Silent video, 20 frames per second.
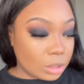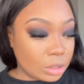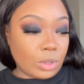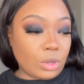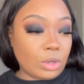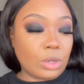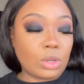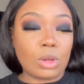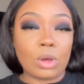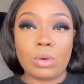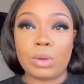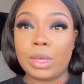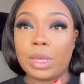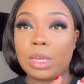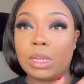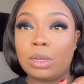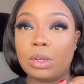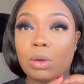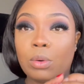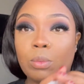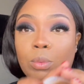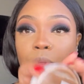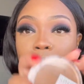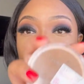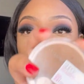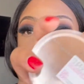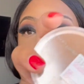I'm gonna go in with the